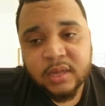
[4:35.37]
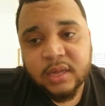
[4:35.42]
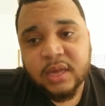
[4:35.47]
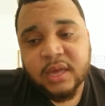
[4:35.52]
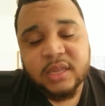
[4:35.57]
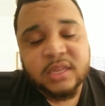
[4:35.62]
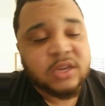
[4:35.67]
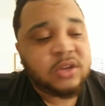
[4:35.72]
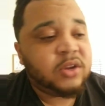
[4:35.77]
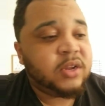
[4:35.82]

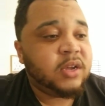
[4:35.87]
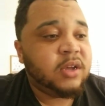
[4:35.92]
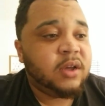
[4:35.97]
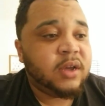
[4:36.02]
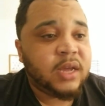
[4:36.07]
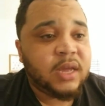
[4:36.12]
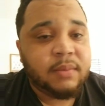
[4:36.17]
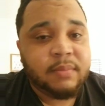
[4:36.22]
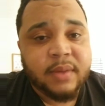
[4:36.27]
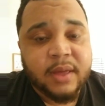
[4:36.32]
It's only
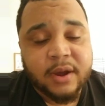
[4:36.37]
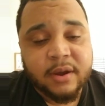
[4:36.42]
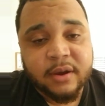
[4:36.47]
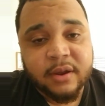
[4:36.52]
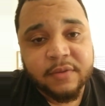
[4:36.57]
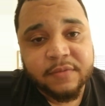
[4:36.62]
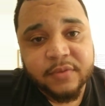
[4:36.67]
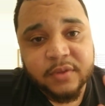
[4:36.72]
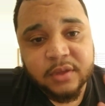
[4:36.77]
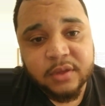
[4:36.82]
going to get better
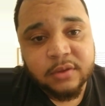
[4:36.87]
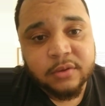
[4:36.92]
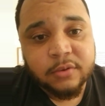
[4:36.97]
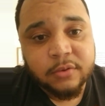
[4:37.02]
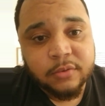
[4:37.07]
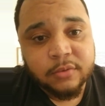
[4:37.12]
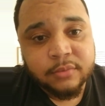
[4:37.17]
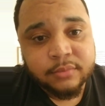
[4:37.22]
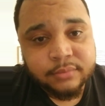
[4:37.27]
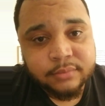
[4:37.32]
if
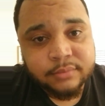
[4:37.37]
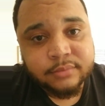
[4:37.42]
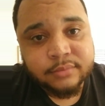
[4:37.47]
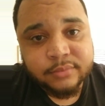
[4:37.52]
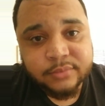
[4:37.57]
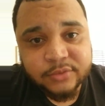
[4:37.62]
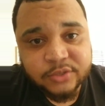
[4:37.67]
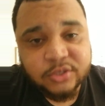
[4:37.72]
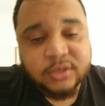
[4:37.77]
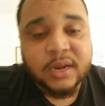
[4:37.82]
you
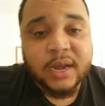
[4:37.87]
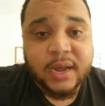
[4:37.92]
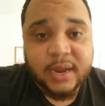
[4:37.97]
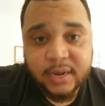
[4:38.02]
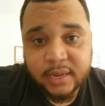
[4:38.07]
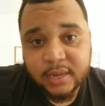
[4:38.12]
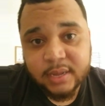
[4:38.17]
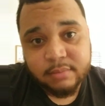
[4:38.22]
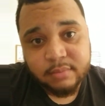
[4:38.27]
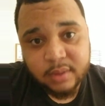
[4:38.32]
try to
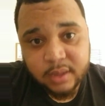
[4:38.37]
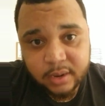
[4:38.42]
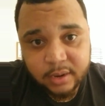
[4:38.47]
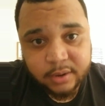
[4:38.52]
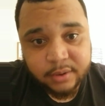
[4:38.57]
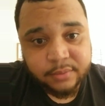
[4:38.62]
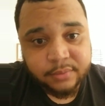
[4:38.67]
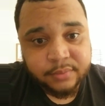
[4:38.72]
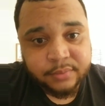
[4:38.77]
get better.